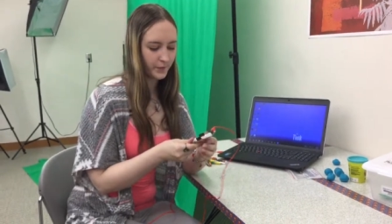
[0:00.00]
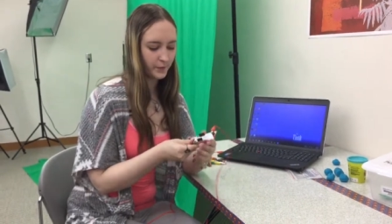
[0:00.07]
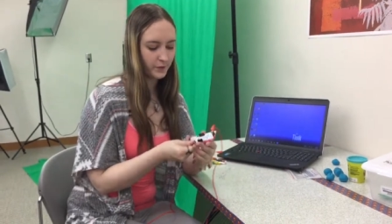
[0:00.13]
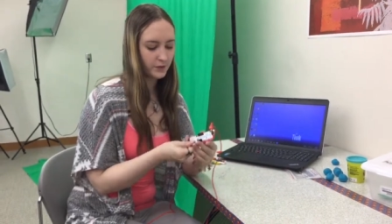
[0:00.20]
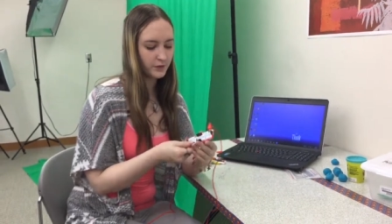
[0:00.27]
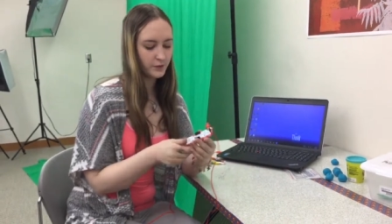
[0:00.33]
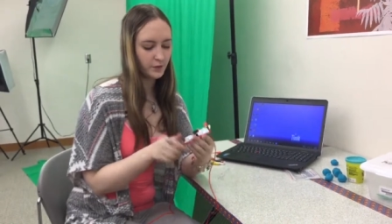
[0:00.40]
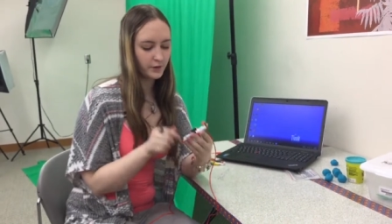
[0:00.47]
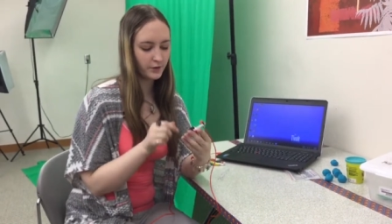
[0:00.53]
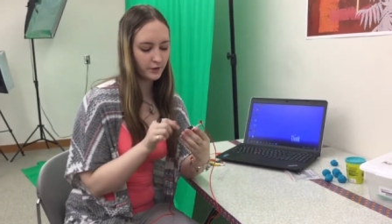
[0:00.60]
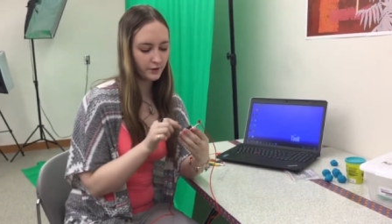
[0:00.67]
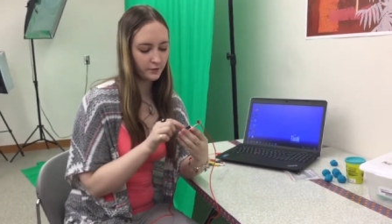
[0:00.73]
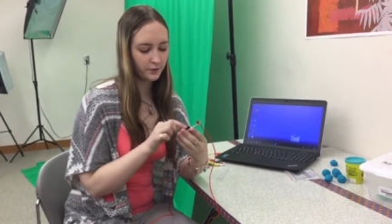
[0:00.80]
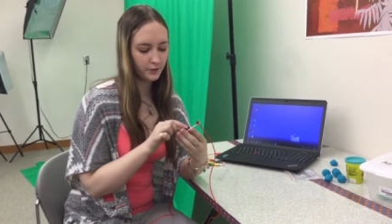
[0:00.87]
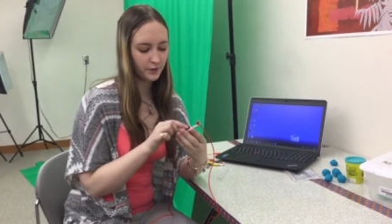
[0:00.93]
what you want to
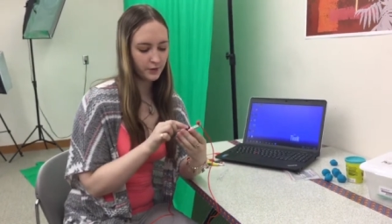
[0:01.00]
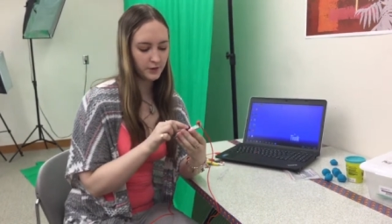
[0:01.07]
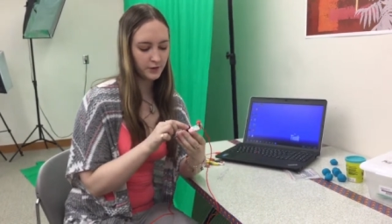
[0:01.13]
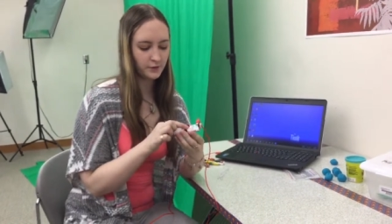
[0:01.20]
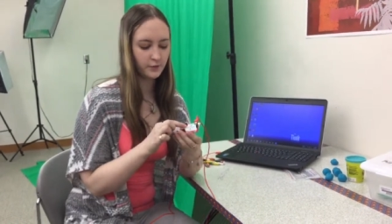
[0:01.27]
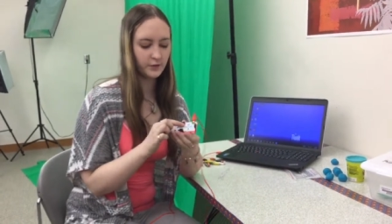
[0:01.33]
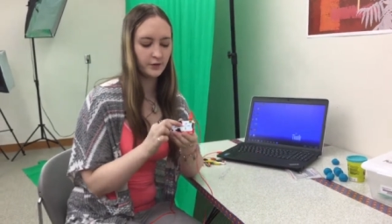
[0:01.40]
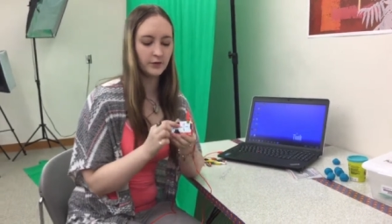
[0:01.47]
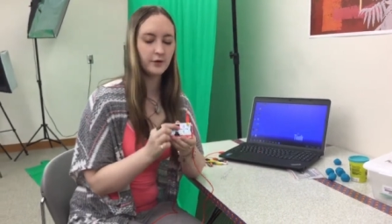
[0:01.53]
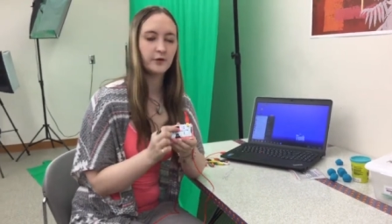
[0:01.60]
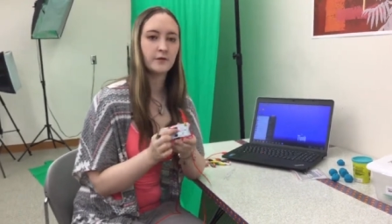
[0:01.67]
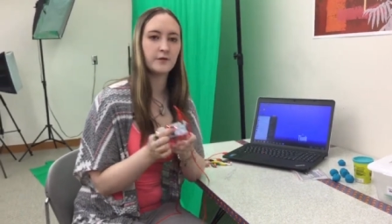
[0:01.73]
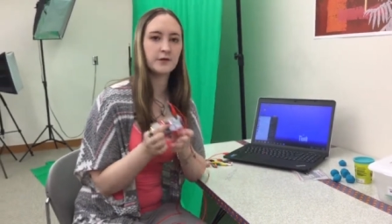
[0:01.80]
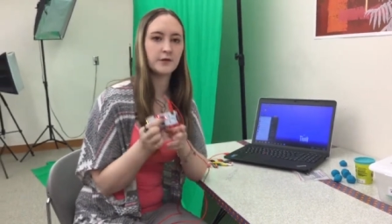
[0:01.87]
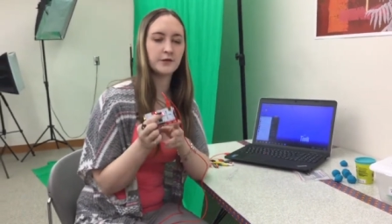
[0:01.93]
look for is you want to
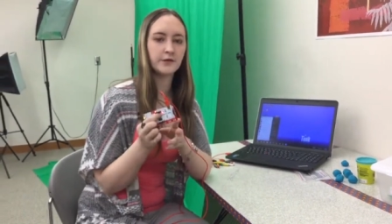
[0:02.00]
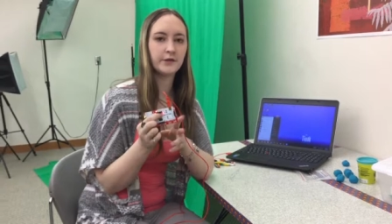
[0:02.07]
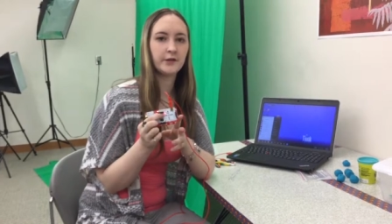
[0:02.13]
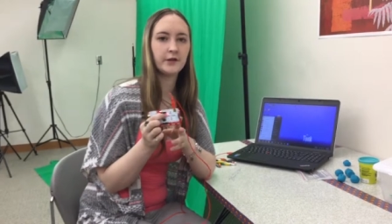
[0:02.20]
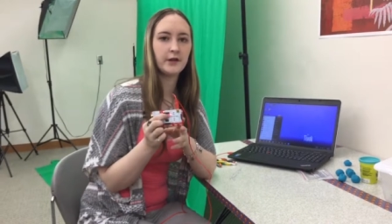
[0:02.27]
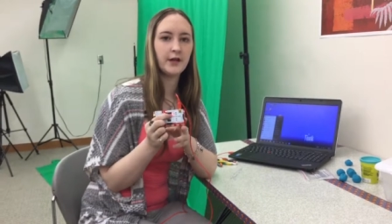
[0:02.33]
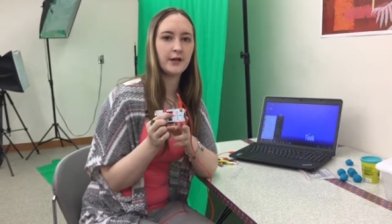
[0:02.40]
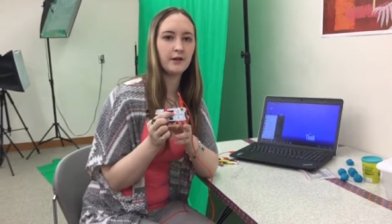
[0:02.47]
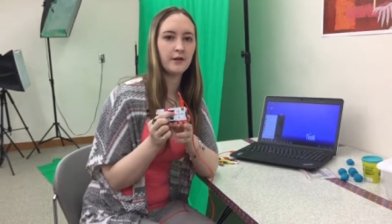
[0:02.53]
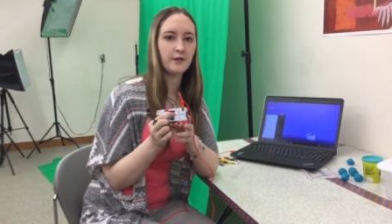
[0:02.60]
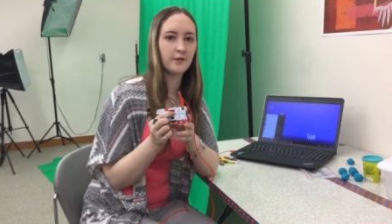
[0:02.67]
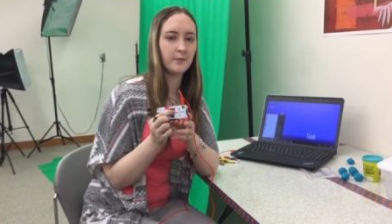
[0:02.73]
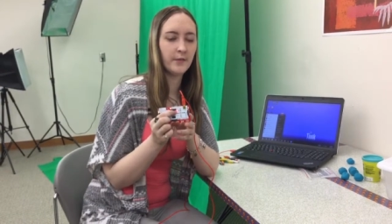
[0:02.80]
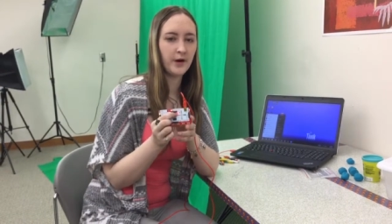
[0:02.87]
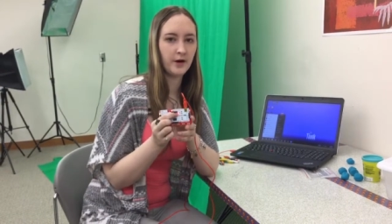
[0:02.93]
look for this little light
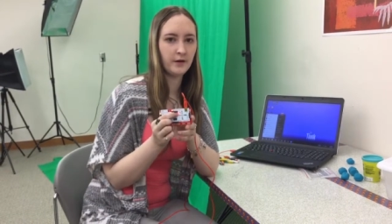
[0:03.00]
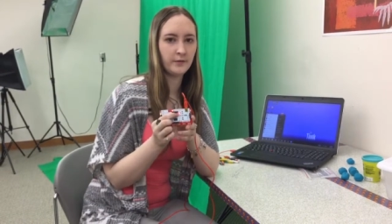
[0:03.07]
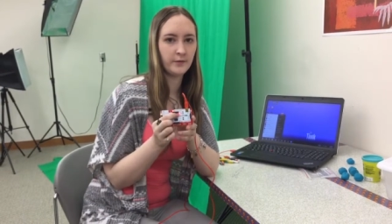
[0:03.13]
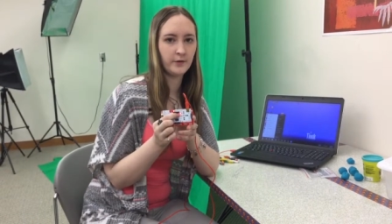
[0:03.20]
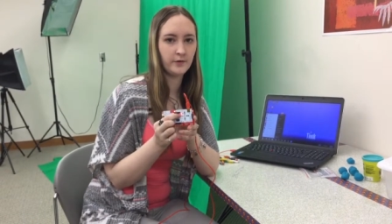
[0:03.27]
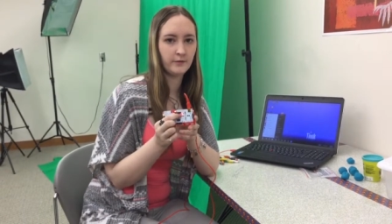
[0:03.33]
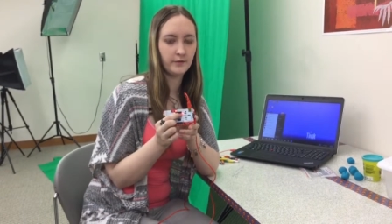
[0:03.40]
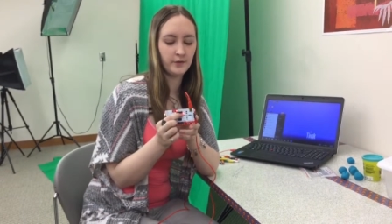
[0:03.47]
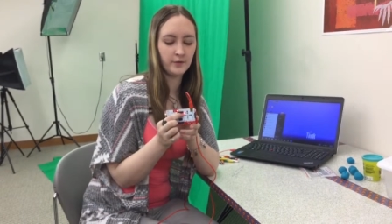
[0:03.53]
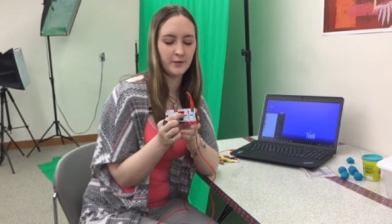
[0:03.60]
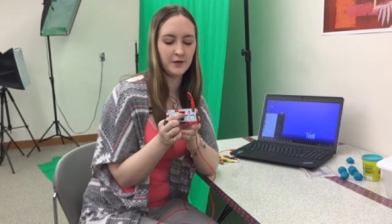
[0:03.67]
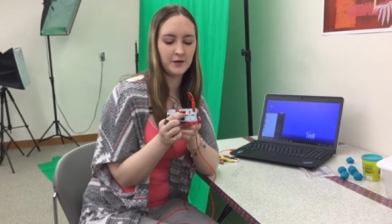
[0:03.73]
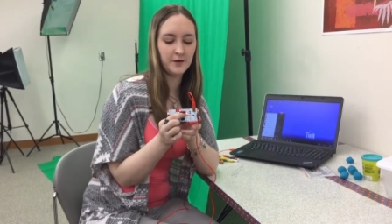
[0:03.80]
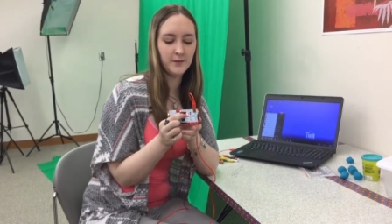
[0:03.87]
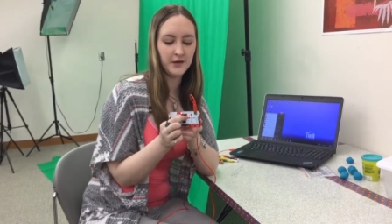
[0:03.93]
on the bottom of your
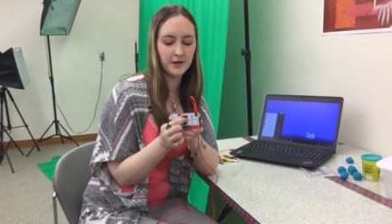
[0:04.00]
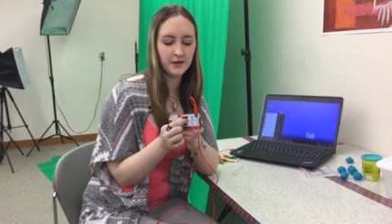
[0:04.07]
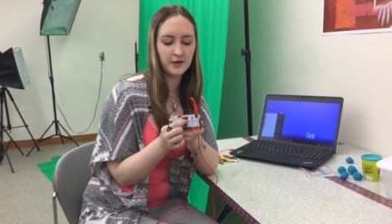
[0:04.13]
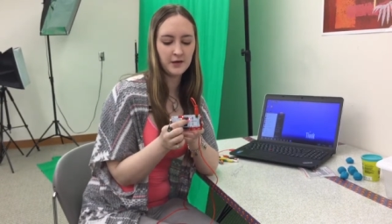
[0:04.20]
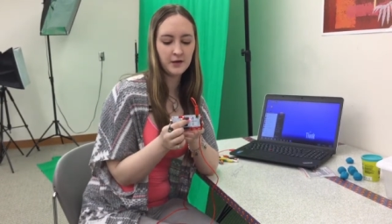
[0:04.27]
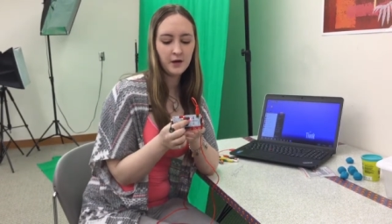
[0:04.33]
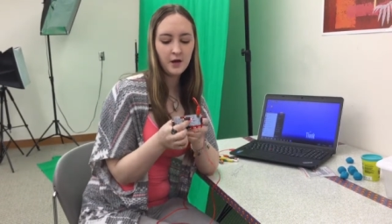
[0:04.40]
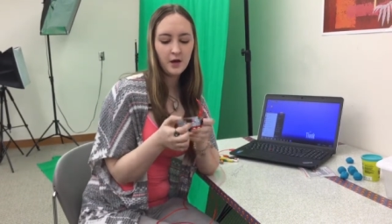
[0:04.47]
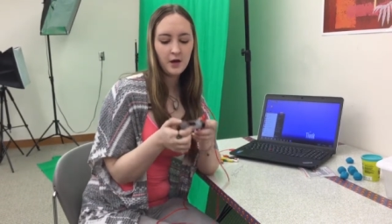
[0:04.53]
Makey Makey,